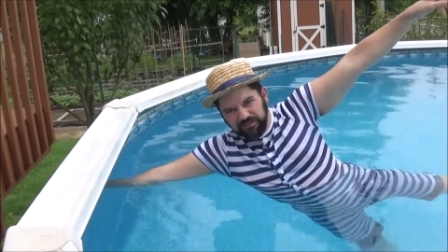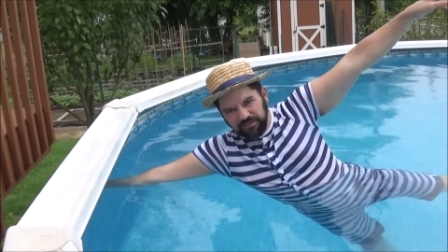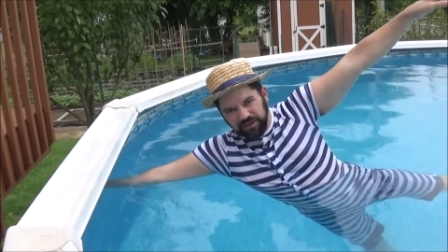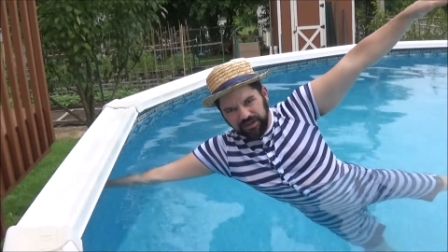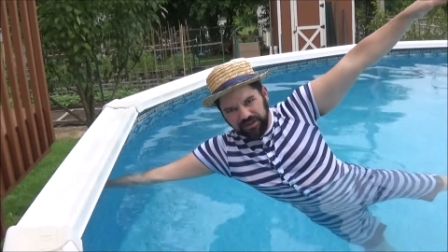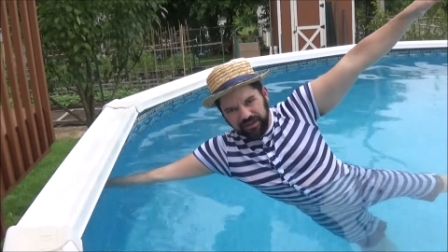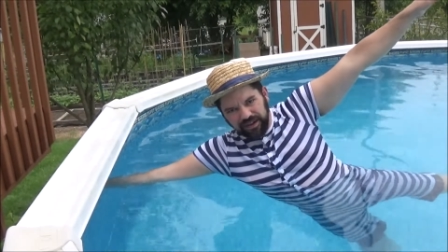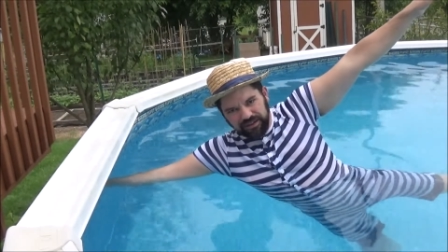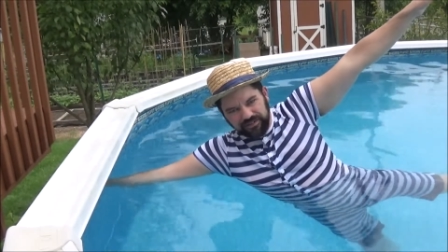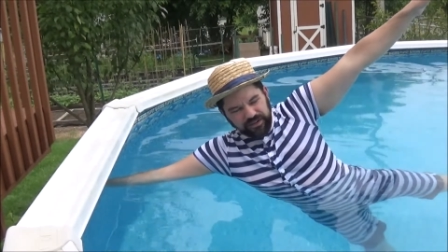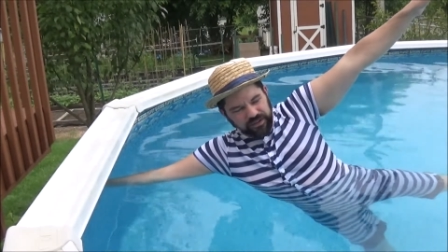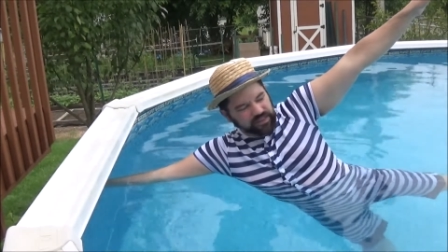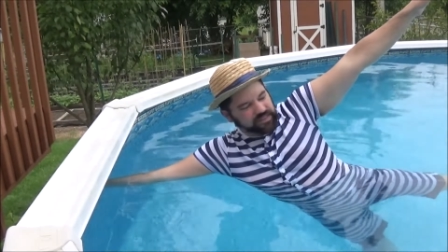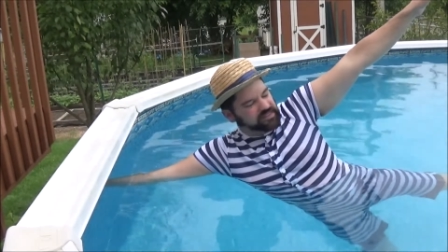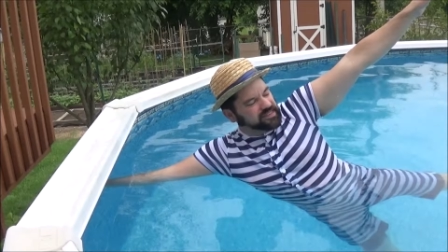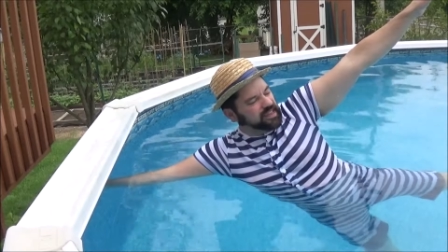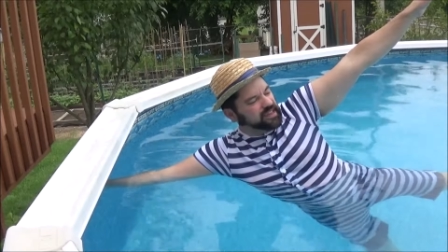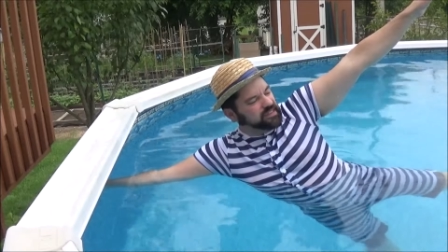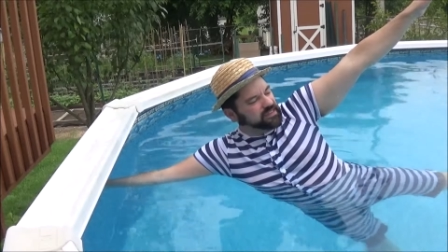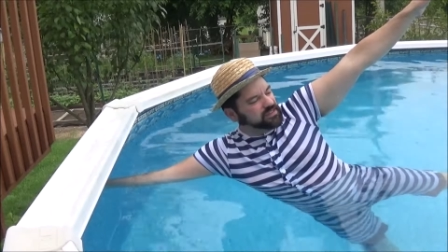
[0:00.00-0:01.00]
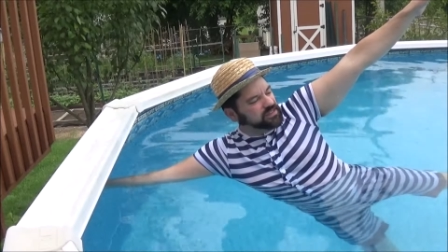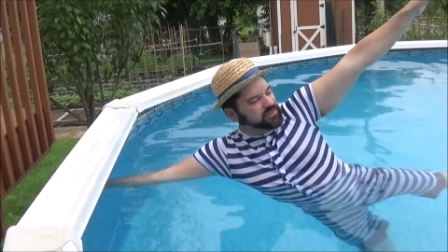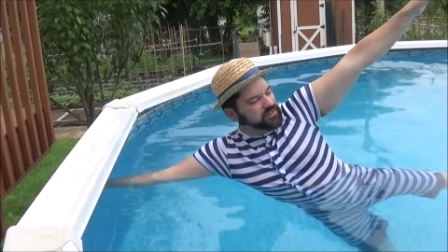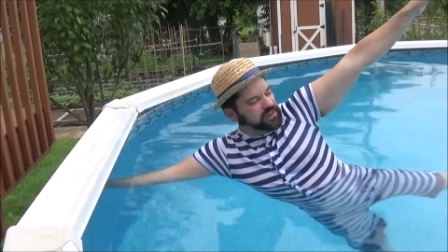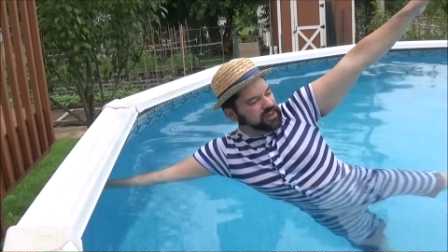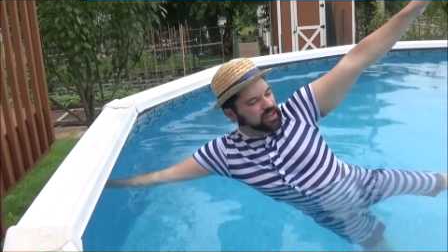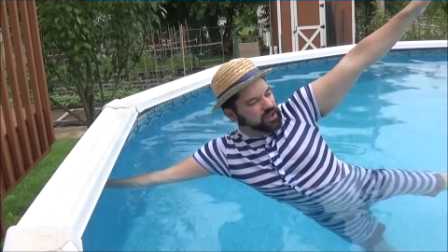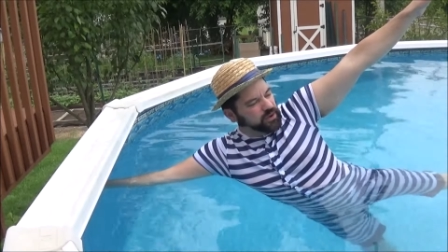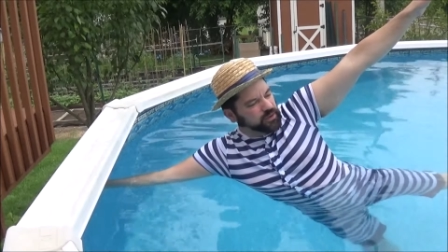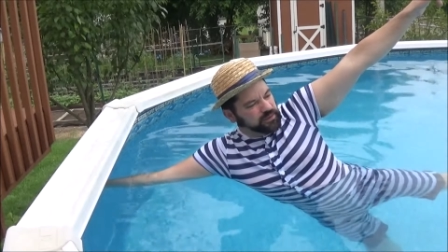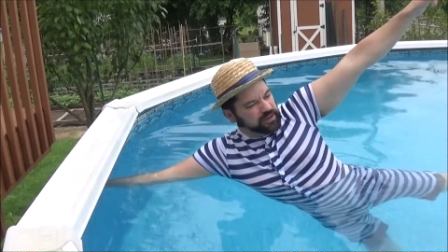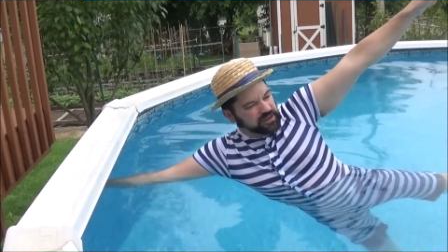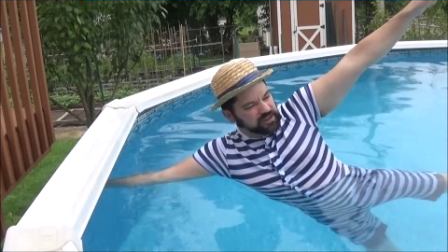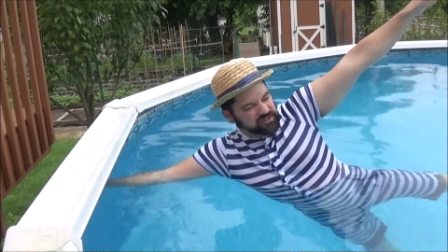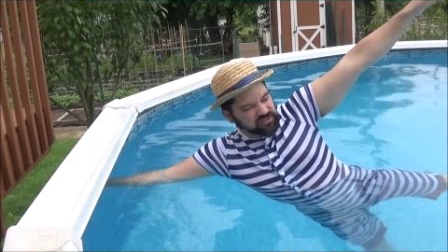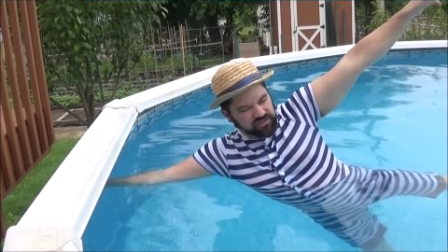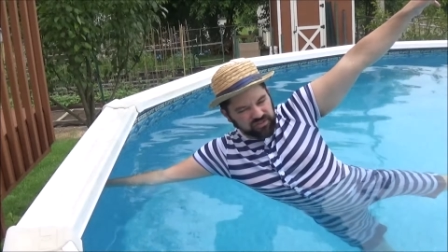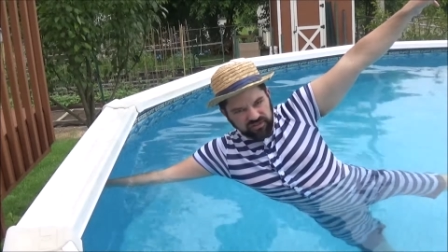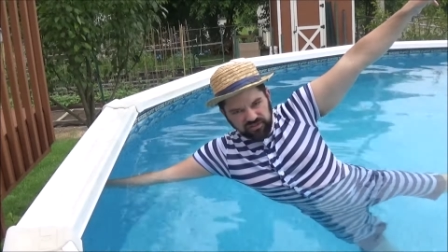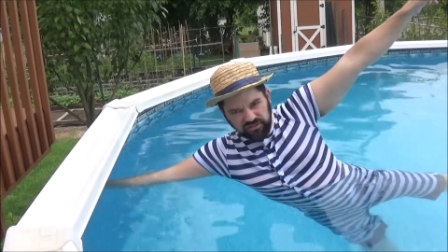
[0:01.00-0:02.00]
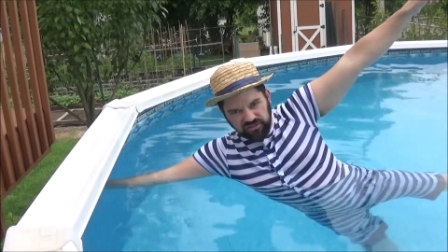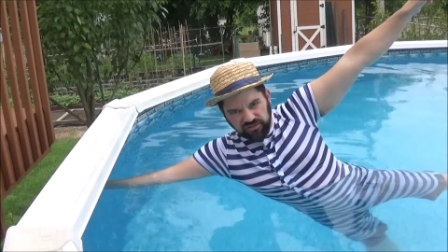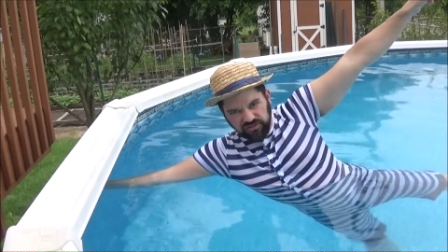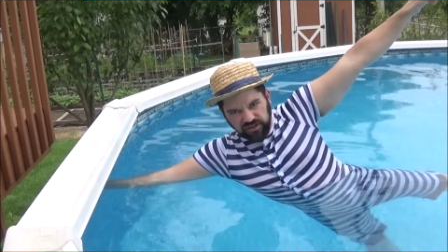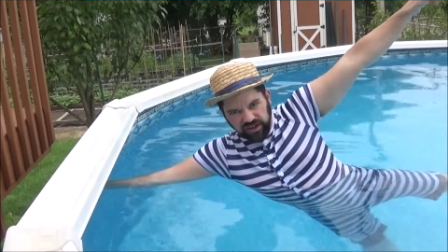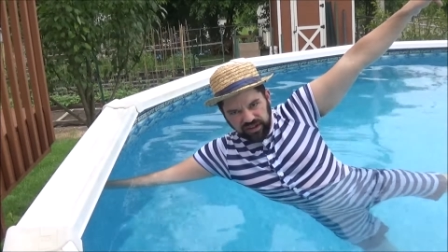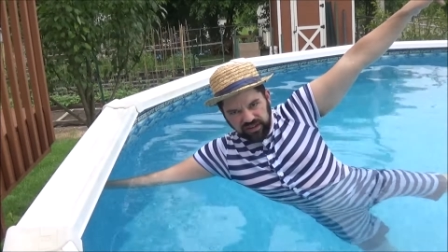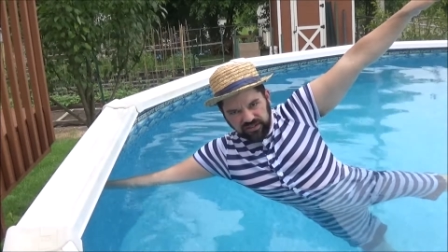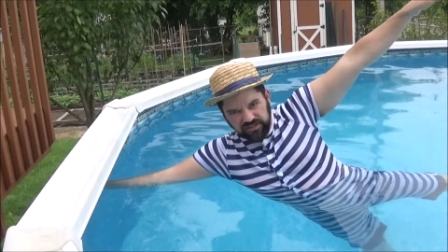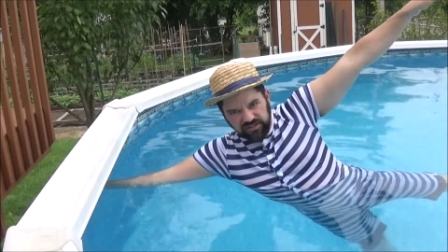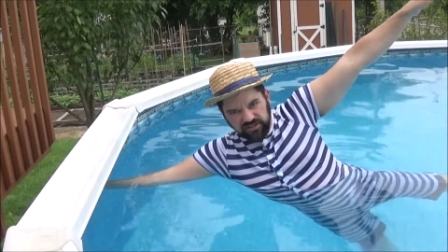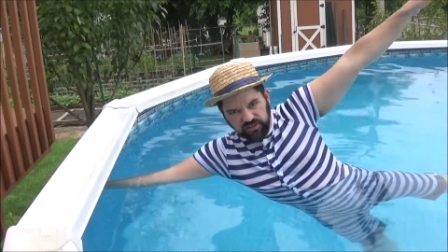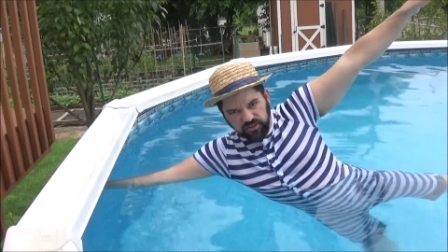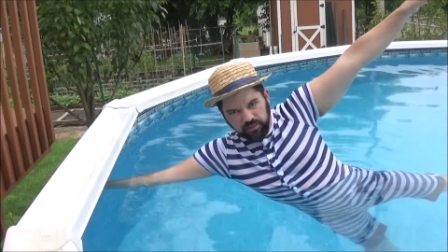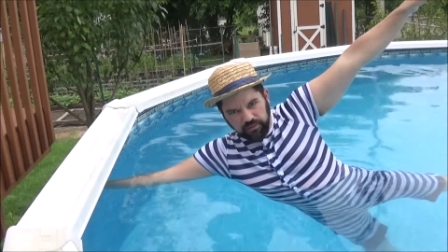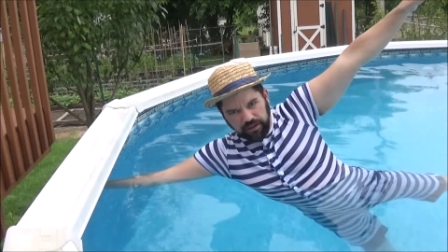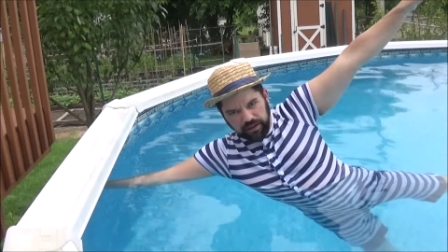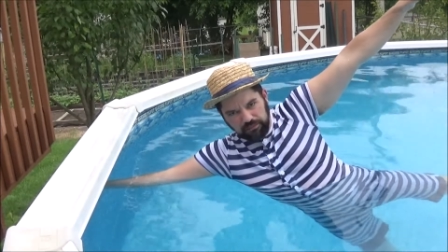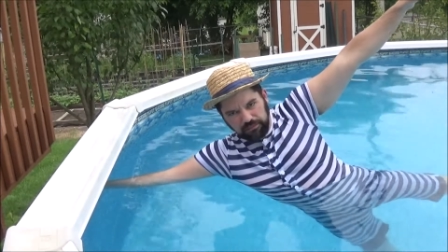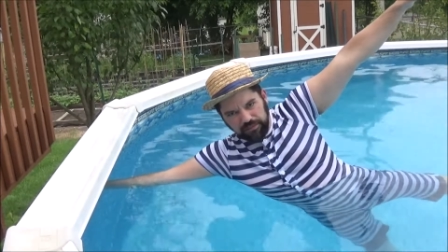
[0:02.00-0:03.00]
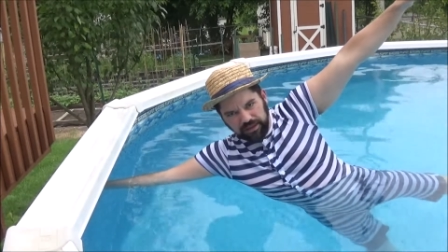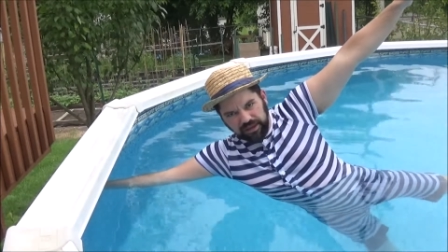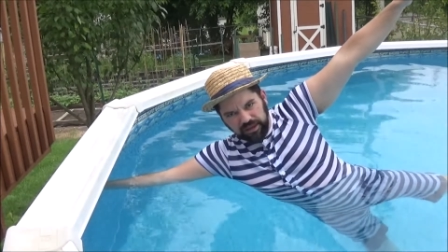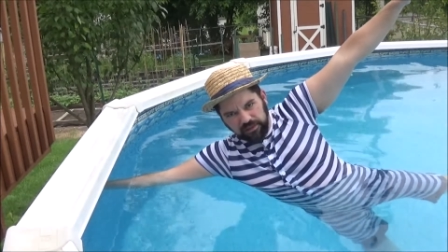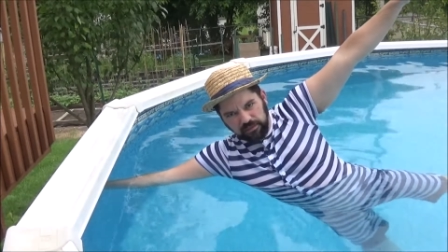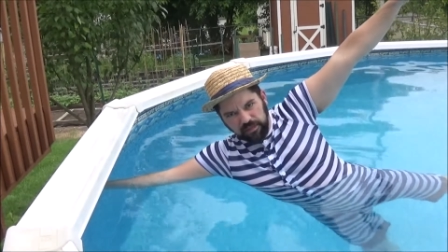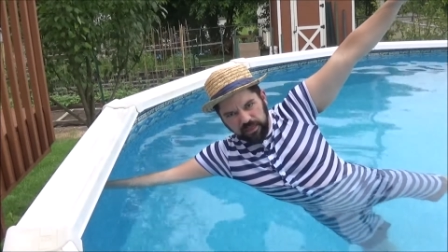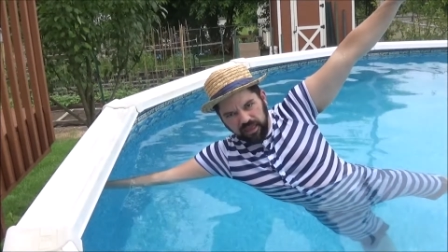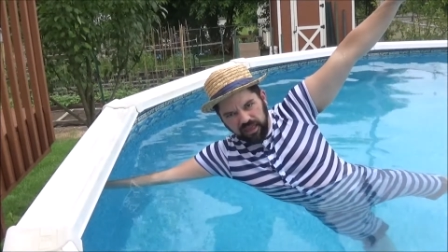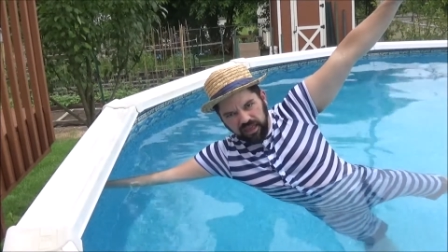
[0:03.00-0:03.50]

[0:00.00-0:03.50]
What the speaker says: But for the sake of this video, I'm gonna try and just do about a minute.